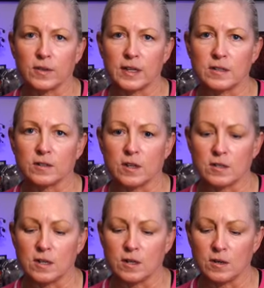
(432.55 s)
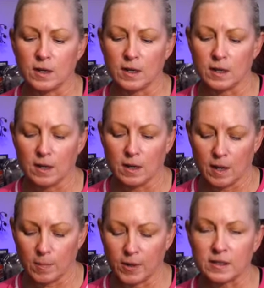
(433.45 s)
They discontinued it,
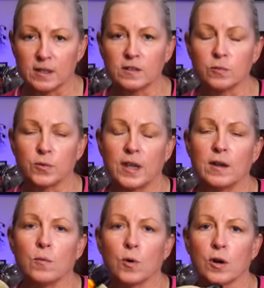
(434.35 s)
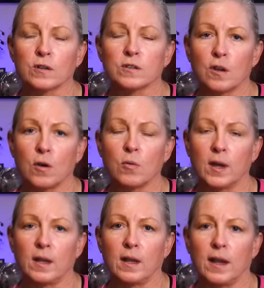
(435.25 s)
but this thing works so
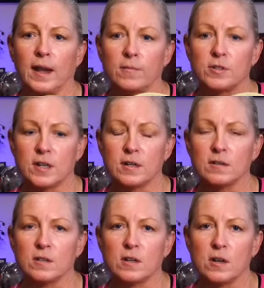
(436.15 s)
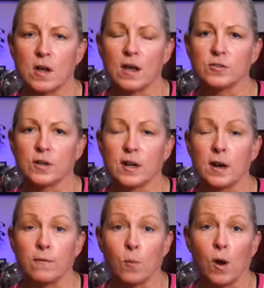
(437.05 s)
well. I have a tendency to not drink
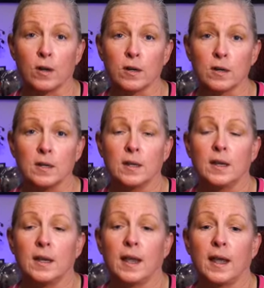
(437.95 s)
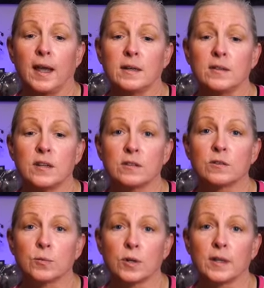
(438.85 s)
enough water and
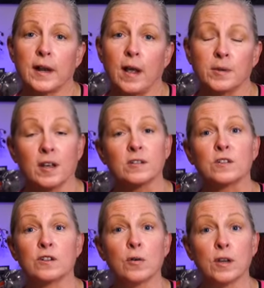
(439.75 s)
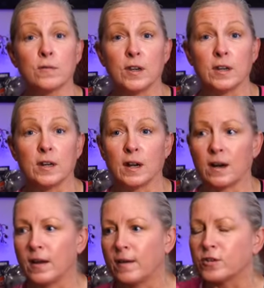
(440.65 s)
this really helped because it's so convenient. I
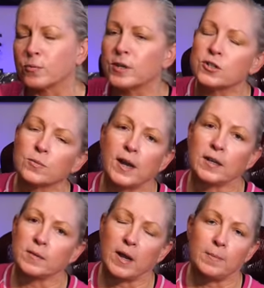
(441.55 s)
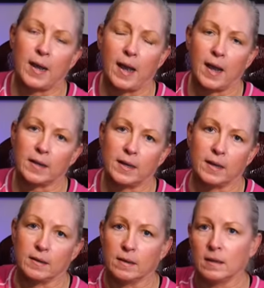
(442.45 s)
don't have to reach around in my pack
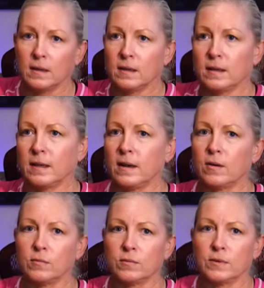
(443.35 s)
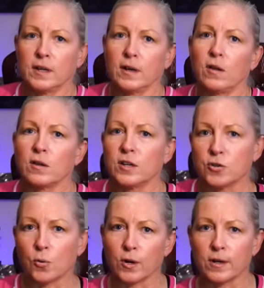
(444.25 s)
and, you know, get all
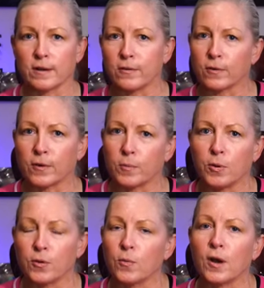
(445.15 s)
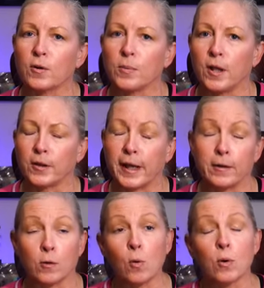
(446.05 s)
contorted in order to pull the water bottle
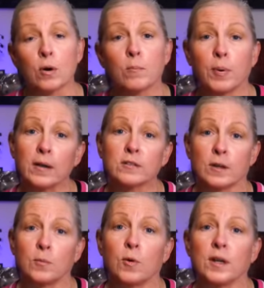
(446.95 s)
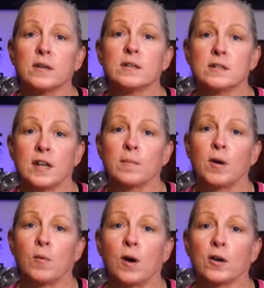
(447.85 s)
out or bug someone to take
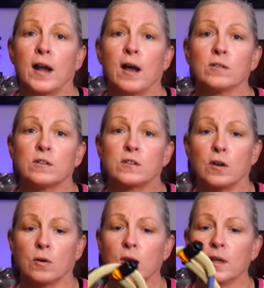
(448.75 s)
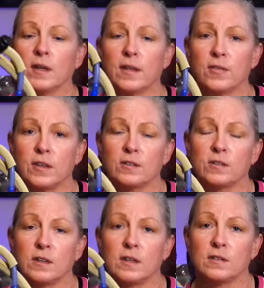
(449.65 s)
my water out. So
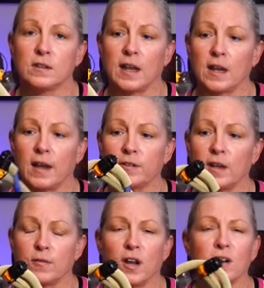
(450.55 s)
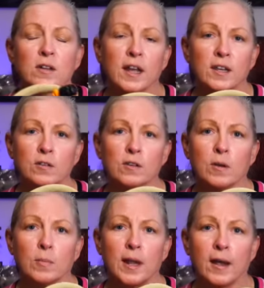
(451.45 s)
this is a lifesaver. I don't like using
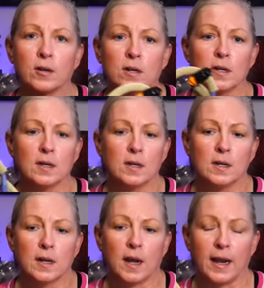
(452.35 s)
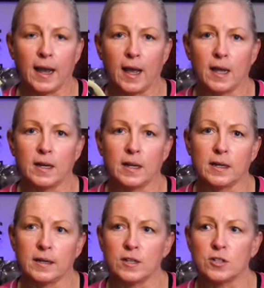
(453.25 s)
a bladder. I had
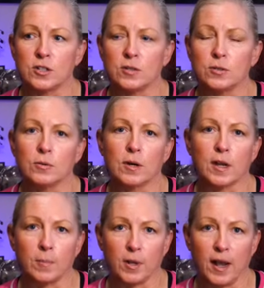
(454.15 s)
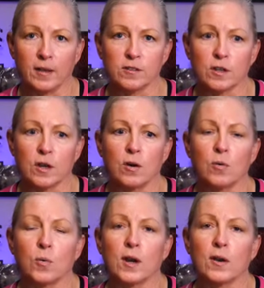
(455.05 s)
an issue a couple hikes ago
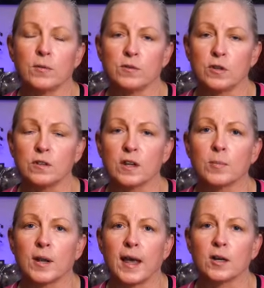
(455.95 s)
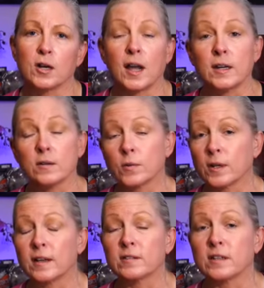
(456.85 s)
where I was using a bladder. I didn't
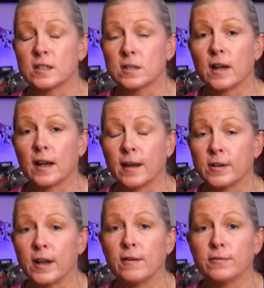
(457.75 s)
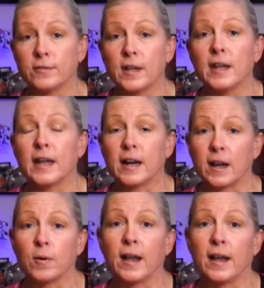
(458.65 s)
realize I did not have enough and
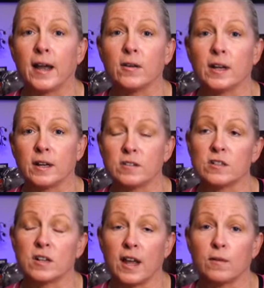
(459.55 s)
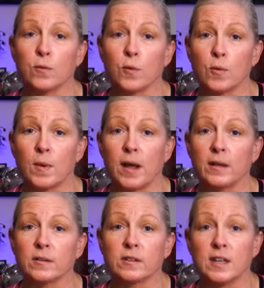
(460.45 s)
I ran out and I still had four
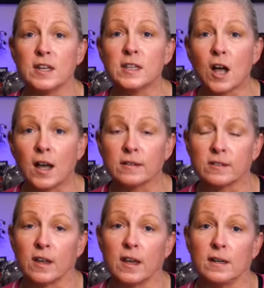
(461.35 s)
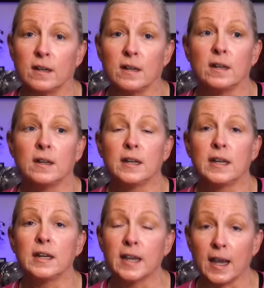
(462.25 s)
miles in the hot sun
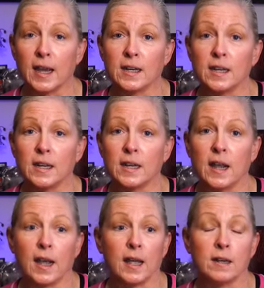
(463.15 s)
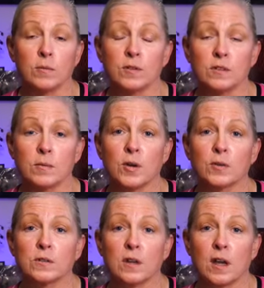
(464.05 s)
in a canyon, and it was the
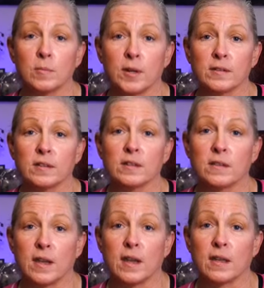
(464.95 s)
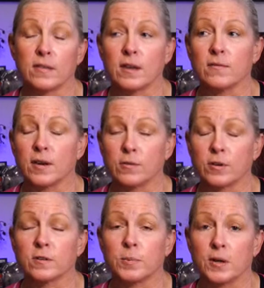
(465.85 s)
most unpleasant thing I think I've ever
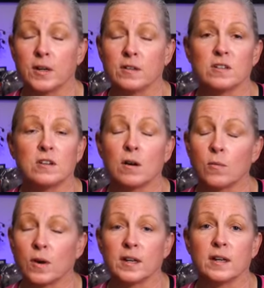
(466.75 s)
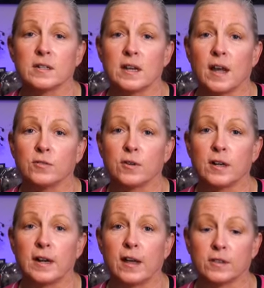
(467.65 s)
experienced. You don't want to get
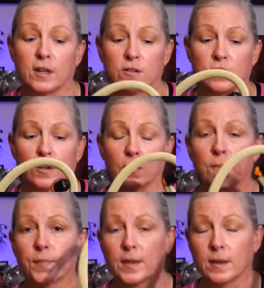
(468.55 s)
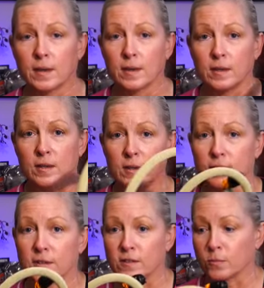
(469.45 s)
dehydrated out there, so
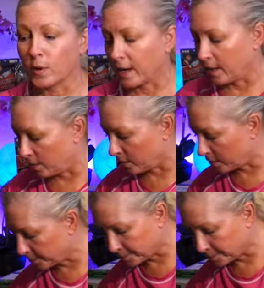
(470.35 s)
this is what I use.